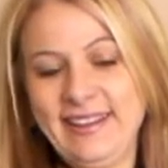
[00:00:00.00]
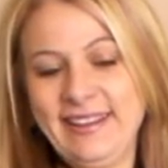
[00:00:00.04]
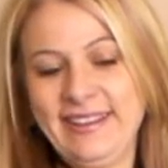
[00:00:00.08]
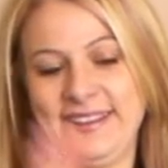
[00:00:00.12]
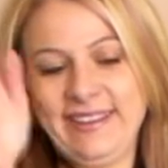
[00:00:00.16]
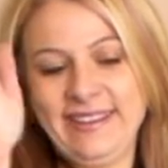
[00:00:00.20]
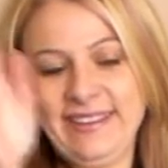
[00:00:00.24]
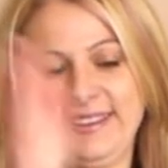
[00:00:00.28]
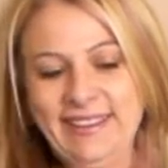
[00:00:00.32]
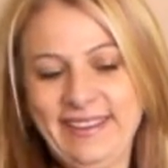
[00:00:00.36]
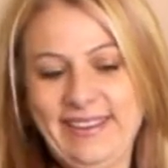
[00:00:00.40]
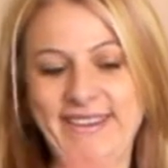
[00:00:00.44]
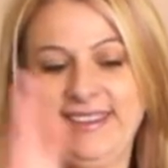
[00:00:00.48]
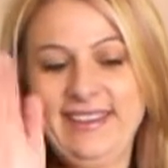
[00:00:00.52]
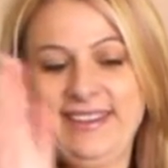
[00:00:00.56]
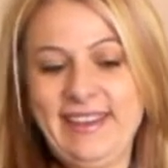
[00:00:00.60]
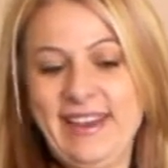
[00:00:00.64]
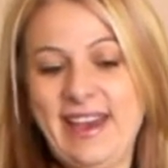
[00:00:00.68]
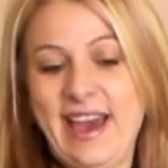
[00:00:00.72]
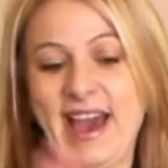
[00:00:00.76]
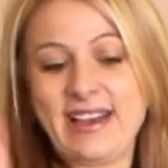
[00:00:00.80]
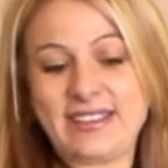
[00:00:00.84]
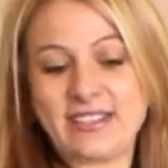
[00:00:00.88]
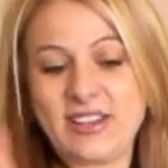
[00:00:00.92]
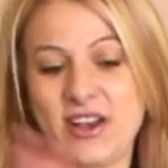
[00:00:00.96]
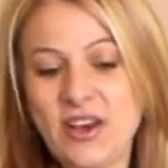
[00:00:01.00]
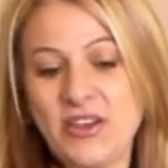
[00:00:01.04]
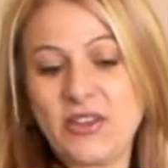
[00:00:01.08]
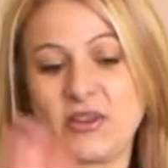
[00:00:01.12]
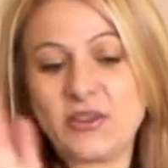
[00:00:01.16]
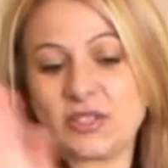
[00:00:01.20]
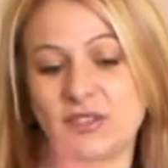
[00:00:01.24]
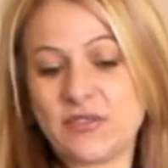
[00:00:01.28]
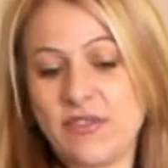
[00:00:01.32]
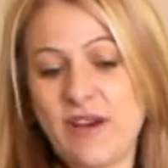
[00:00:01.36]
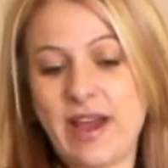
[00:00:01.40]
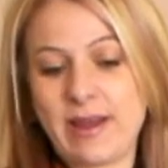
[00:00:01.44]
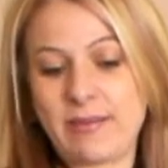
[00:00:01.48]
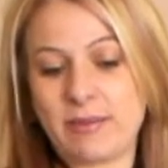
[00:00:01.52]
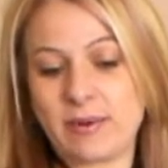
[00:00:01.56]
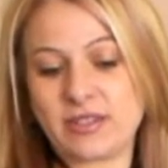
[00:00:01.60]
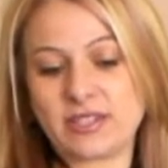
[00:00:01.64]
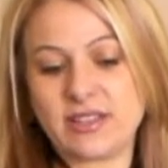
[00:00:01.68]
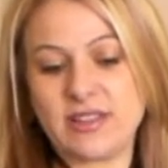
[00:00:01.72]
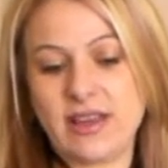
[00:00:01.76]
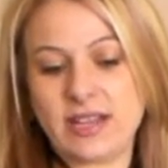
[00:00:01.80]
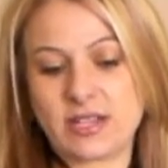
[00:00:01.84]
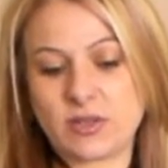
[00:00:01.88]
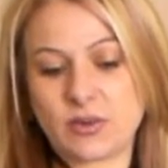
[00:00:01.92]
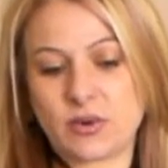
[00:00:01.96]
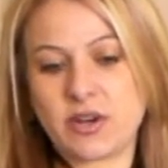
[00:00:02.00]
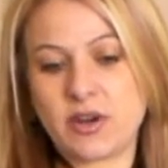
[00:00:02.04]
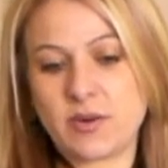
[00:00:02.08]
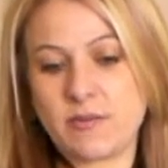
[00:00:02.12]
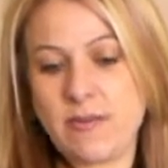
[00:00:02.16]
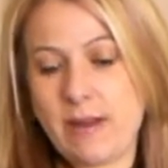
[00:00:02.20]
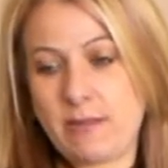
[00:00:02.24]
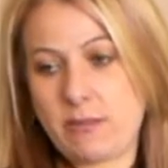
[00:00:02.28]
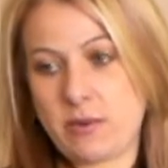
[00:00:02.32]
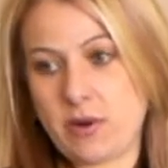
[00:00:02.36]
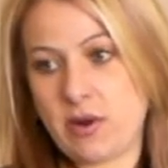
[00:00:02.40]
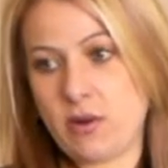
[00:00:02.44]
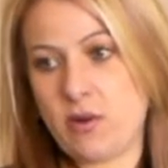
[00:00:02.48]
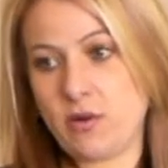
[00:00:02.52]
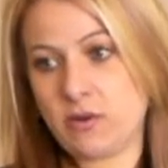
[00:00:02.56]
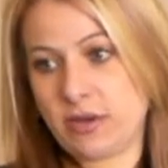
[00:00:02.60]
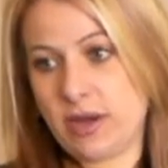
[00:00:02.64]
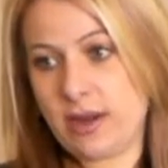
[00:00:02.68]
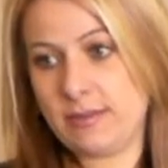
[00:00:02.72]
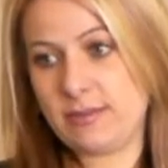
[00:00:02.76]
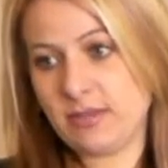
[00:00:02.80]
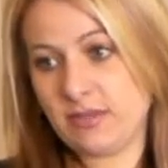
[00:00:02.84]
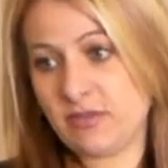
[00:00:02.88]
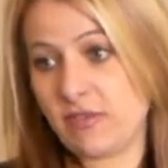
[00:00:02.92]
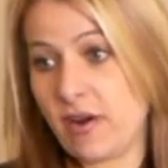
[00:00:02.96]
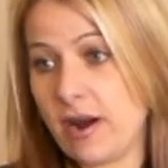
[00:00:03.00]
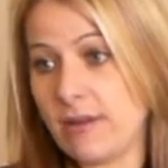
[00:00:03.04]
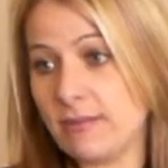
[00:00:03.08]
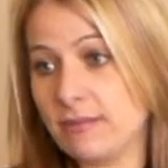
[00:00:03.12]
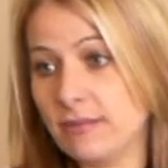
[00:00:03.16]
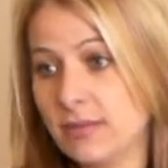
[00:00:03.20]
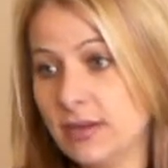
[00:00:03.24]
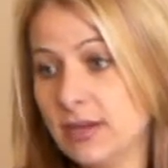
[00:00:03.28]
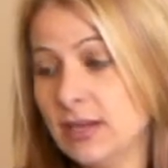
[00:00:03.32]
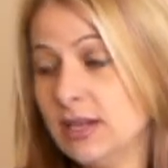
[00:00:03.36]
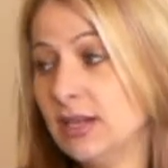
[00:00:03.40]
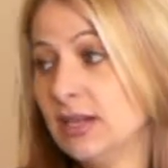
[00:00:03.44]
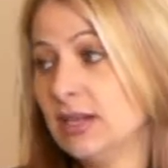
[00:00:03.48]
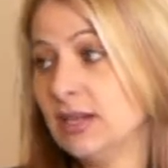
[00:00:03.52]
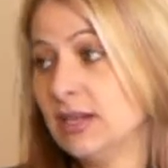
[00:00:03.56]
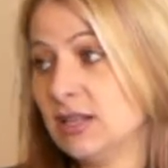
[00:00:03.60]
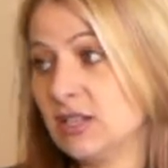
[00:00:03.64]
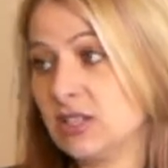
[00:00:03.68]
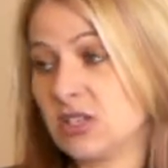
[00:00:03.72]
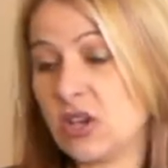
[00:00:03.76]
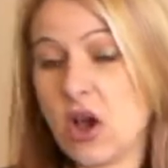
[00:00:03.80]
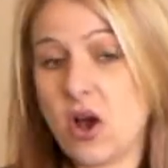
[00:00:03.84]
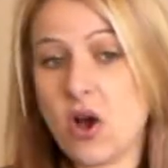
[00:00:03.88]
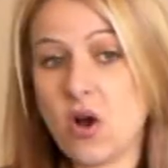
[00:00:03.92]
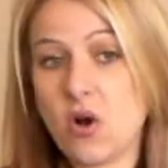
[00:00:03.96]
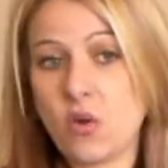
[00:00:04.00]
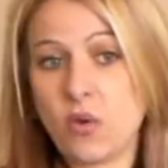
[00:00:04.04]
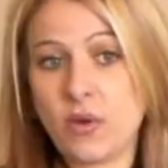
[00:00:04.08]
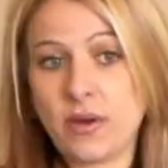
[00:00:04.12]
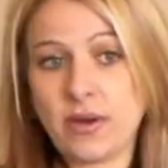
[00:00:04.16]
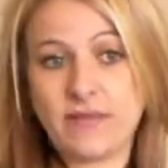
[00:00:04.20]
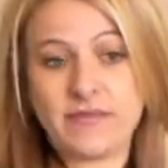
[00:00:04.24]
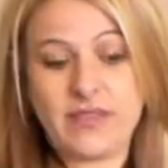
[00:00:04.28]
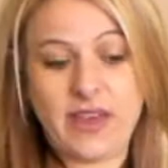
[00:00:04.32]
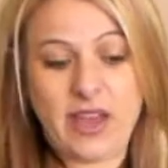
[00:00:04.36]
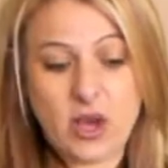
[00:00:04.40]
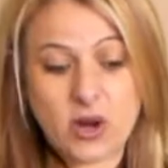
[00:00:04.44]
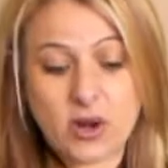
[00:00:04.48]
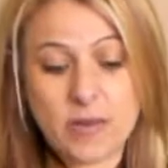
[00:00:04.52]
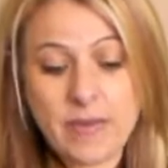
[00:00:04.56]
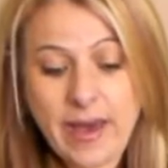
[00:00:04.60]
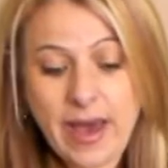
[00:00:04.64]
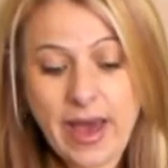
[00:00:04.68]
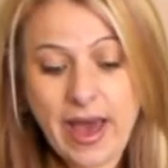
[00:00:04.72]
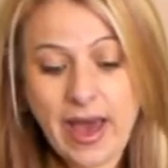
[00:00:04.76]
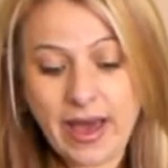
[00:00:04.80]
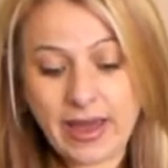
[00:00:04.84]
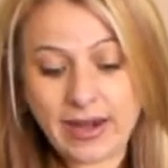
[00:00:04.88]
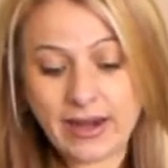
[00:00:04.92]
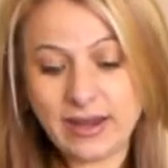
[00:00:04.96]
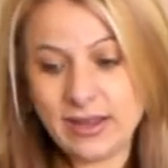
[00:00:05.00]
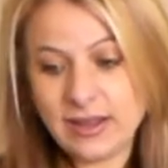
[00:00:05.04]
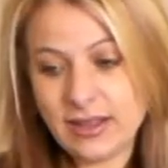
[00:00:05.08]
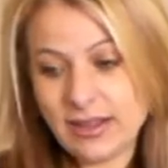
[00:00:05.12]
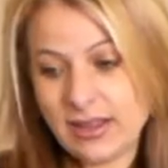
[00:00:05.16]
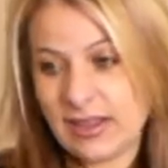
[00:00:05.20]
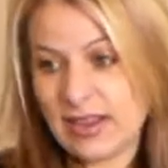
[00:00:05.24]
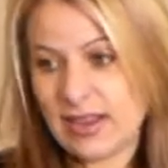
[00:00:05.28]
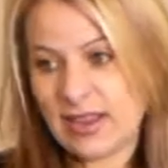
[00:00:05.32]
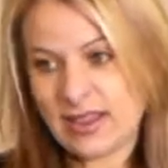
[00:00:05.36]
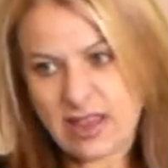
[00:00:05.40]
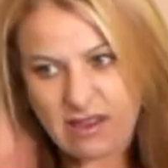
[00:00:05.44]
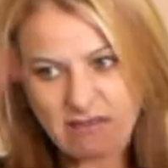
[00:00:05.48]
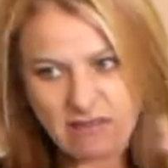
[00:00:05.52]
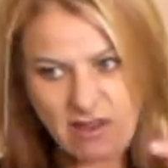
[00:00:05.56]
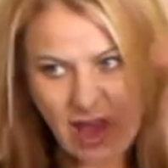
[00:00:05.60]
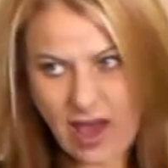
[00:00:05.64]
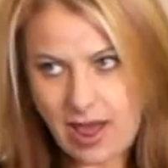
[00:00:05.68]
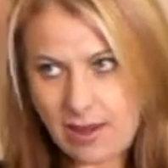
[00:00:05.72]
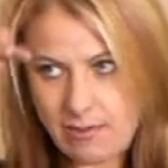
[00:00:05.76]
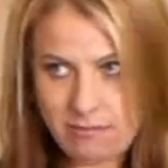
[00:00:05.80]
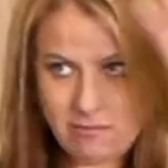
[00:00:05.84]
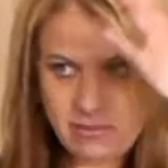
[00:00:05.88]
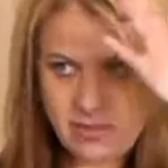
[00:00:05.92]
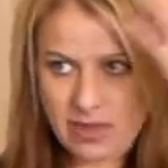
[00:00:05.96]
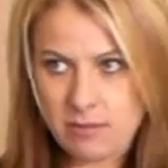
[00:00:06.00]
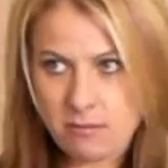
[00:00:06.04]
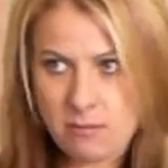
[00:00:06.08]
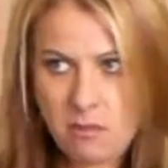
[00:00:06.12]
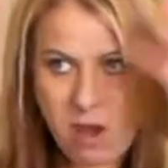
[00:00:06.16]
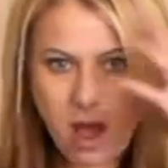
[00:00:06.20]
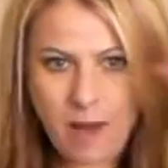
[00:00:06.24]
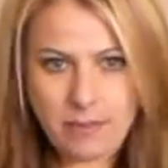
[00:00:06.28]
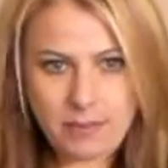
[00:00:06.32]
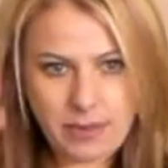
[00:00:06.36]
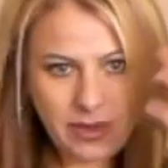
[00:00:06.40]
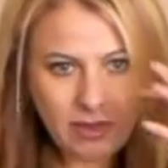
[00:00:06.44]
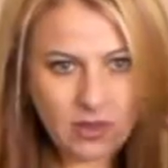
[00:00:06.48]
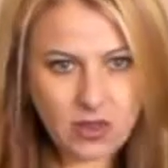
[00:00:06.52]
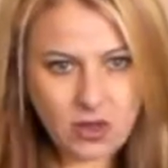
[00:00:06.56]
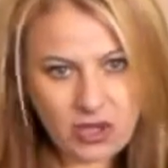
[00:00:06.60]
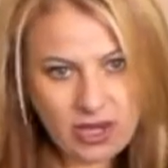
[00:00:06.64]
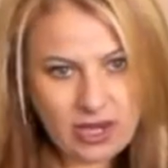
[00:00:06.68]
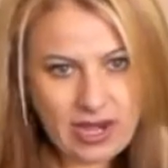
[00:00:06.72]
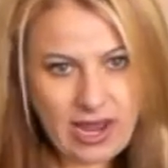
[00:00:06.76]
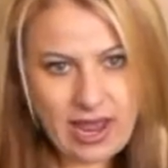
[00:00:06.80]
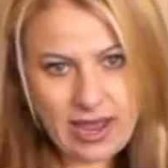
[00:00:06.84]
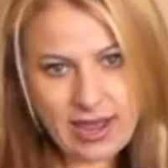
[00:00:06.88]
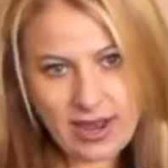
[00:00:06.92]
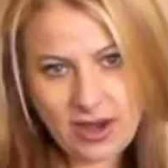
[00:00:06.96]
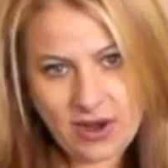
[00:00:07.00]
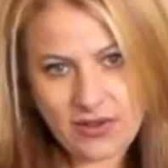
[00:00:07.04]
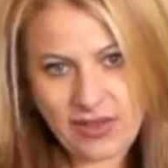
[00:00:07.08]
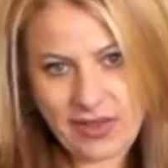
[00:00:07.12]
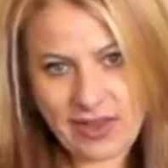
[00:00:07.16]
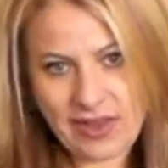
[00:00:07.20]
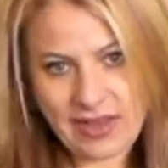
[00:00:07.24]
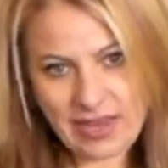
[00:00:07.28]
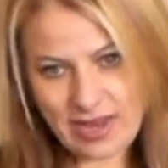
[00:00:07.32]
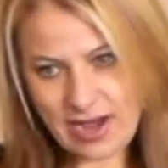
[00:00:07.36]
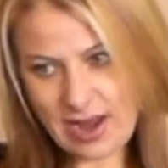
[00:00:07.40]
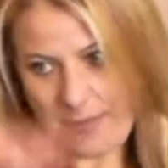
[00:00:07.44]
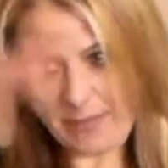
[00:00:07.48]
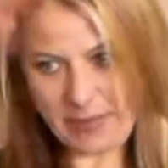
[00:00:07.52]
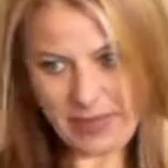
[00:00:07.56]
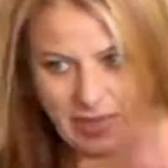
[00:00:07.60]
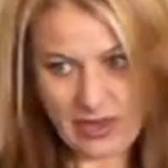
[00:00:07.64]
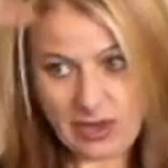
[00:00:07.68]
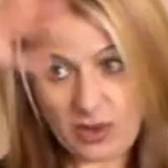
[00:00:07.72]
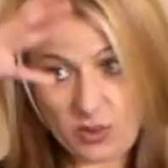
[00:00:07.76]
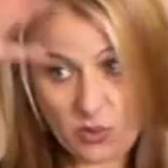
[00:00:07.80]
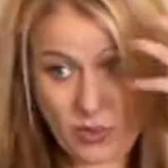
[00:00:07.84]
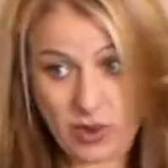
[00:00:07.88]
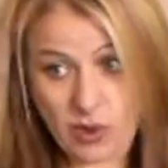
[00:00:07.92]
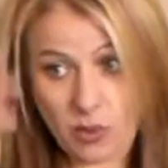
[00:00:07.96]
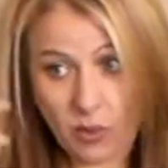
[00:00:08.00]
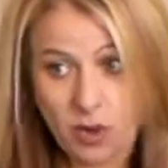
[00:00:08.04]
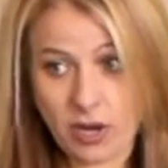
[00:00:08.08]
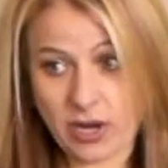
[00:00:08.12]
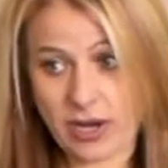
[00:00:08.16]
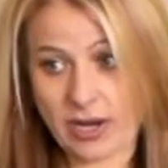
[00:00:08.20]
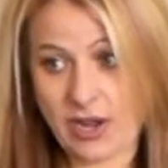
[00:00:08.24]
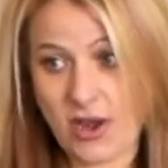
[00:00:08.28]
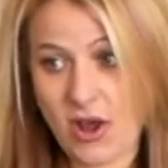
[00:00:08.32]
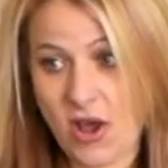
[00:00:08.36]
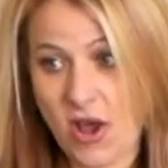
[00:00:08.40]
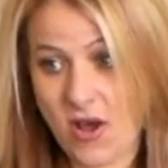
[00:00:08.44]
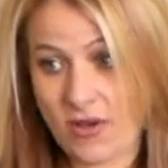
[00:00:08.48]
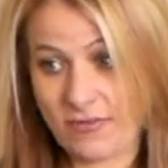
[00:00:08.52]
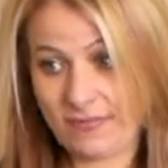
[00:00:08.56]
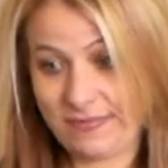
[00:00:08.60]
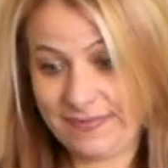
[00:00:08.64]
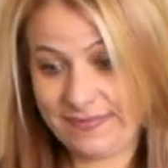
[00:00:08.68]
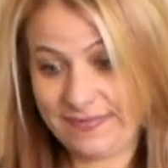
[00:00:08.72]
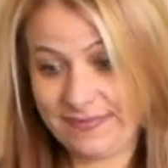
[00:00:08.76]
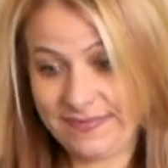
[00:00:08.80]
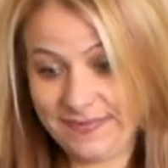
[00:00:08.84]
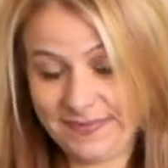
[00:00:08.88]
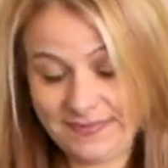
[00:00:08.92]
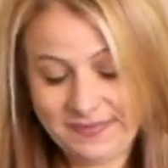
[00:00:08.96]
It has all those fibers and that's where your memory hold comes from. So they go to bed, they've got the moppy looking hair, they get up and they can rework it off.